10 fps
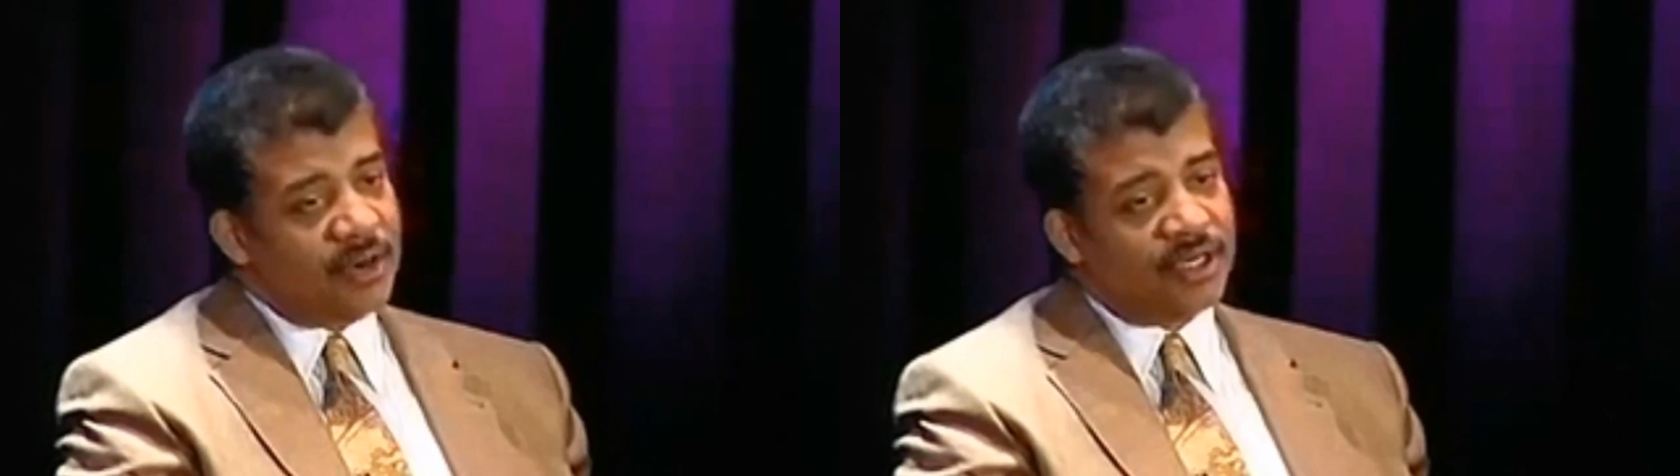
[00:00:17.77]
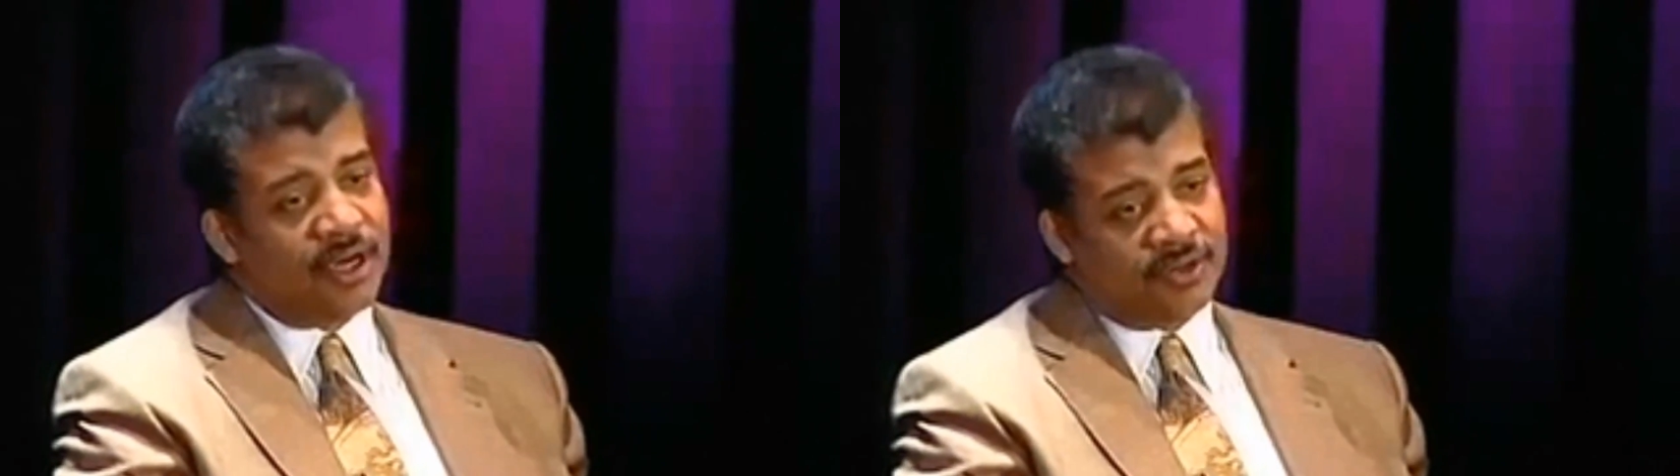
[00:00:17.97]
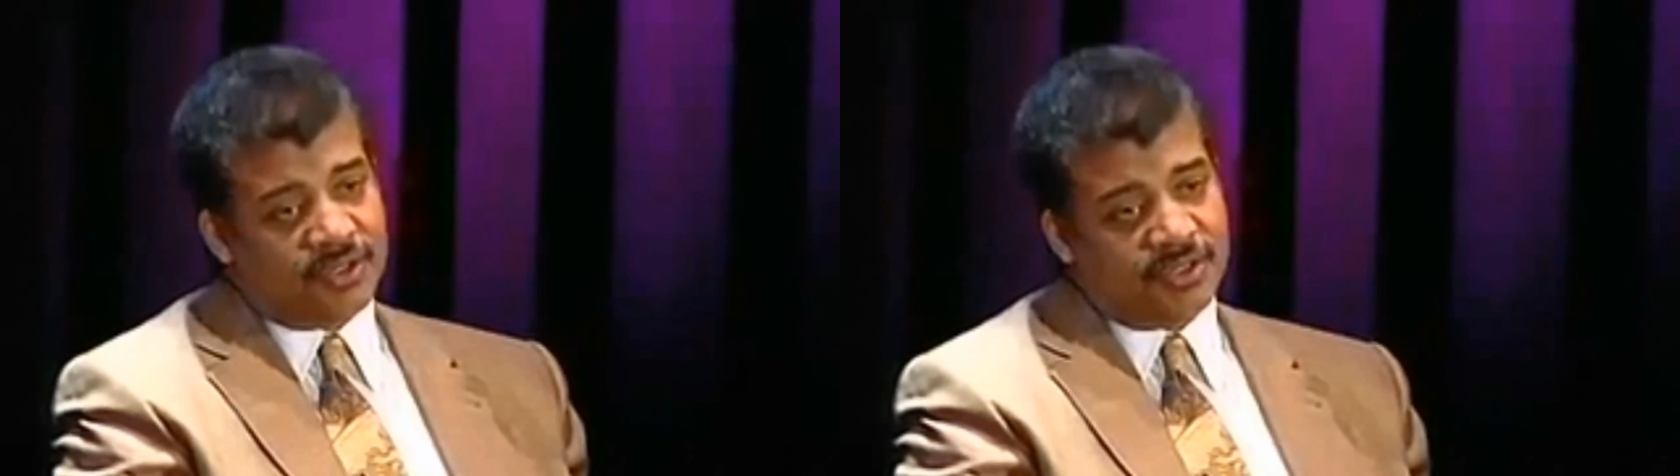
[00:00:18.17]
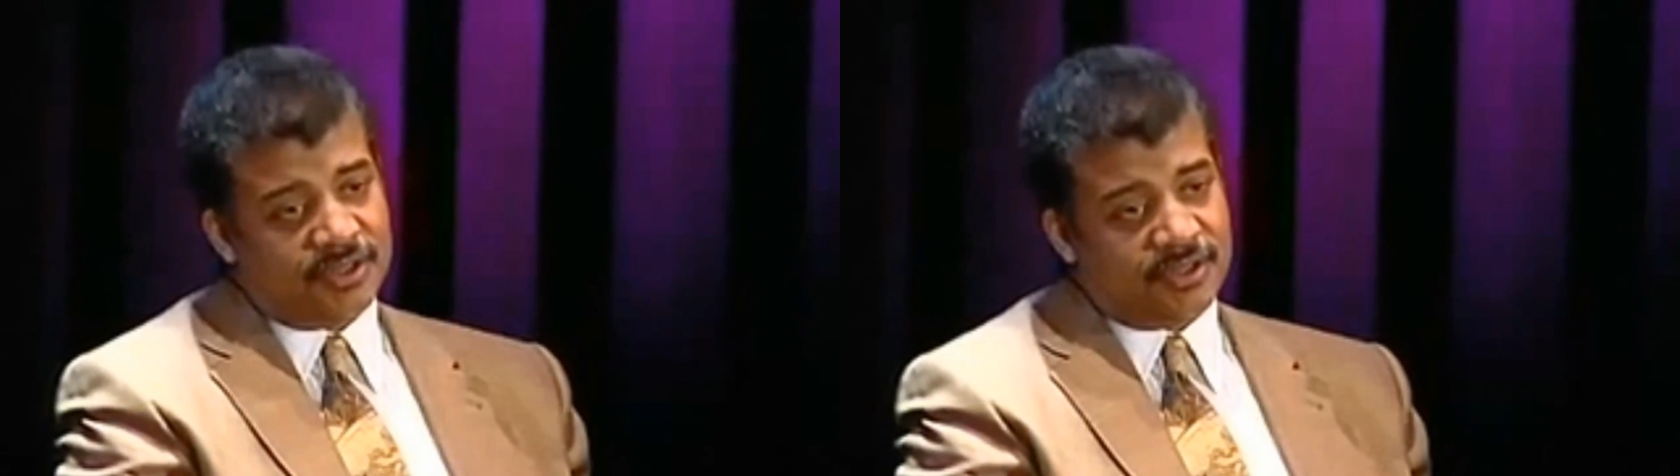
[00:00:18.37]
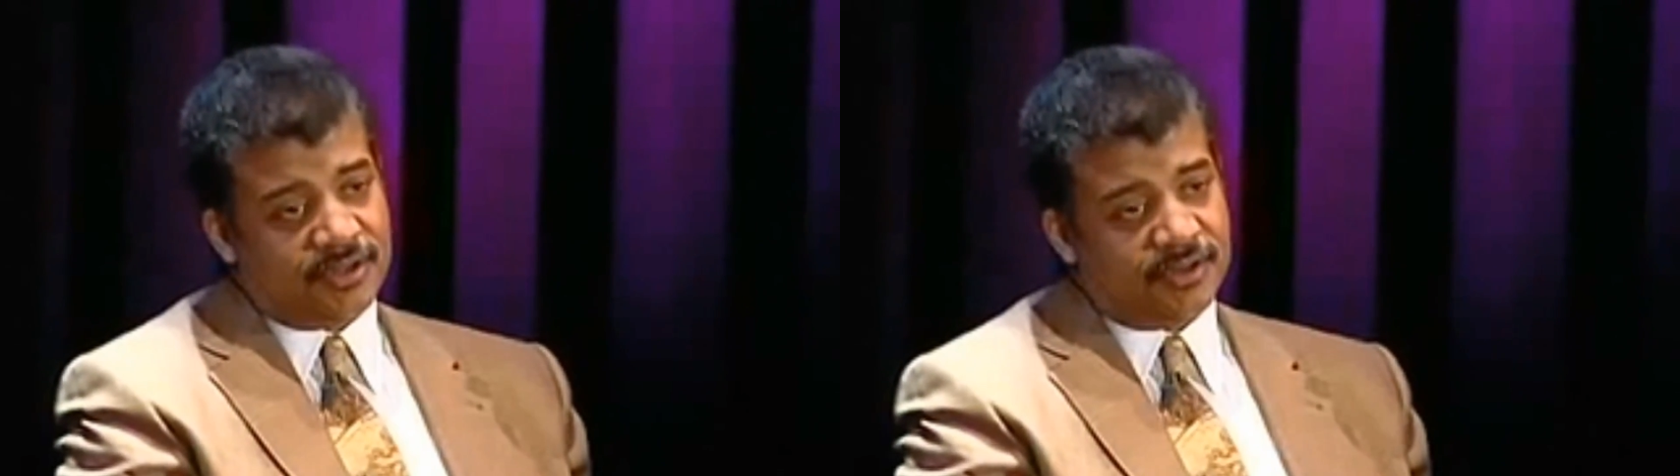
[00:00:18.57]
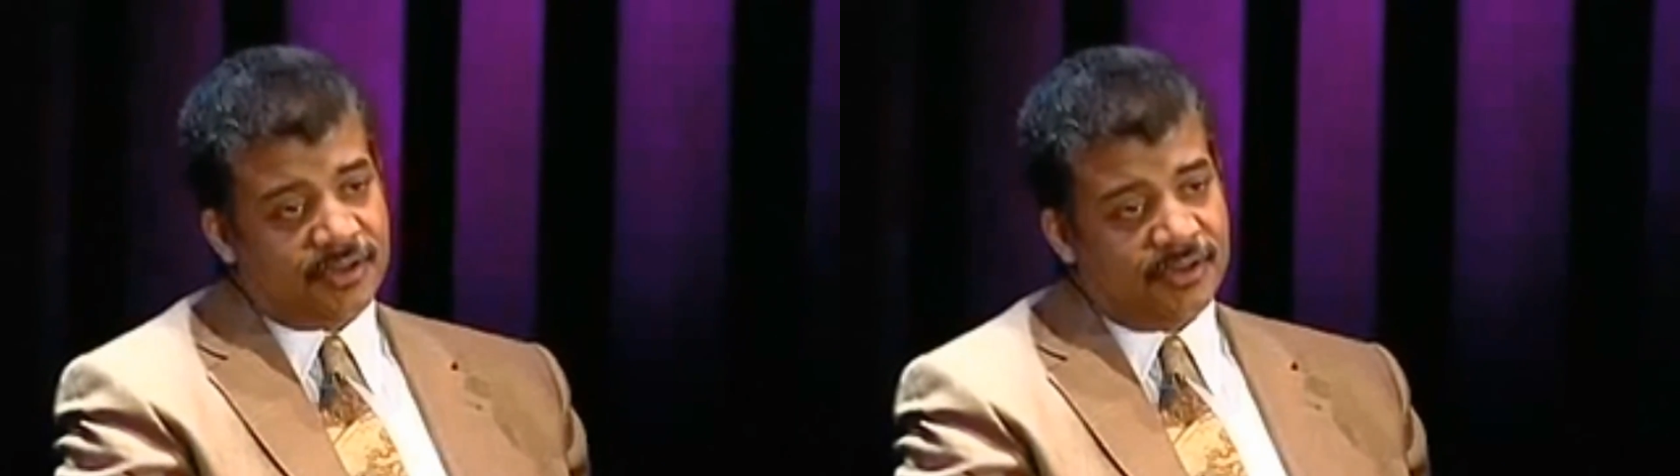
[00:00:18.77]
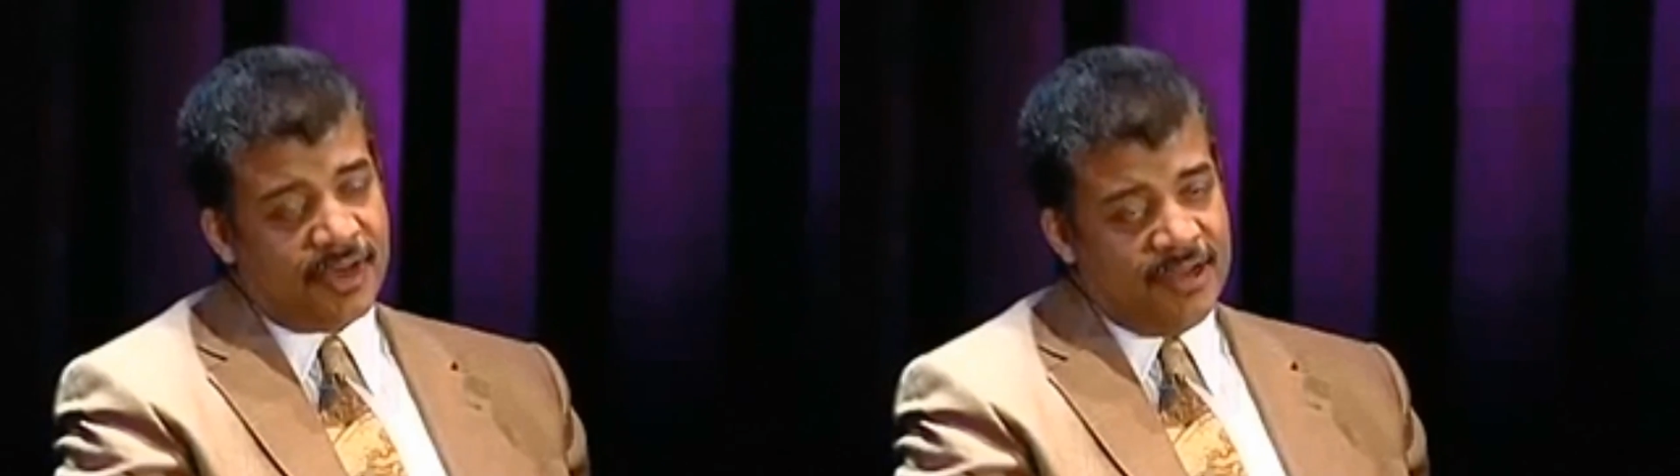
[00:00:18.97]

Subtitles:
Rhyme Syndicate,